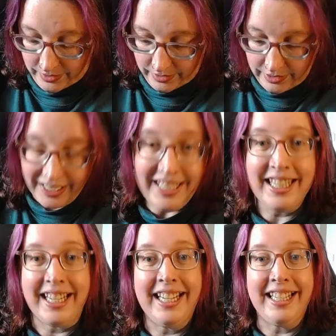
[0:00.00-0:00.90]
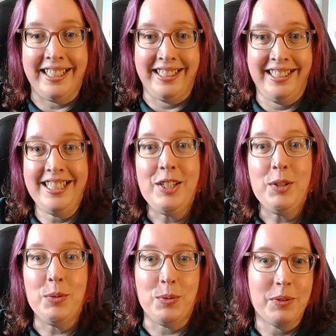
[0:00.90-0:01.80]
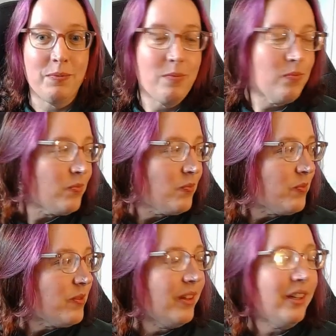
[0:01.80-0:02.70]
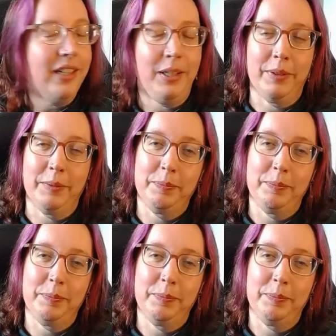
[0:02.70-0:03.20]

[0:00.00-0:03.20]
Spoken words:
He's the kitten. He's huge. Anyway,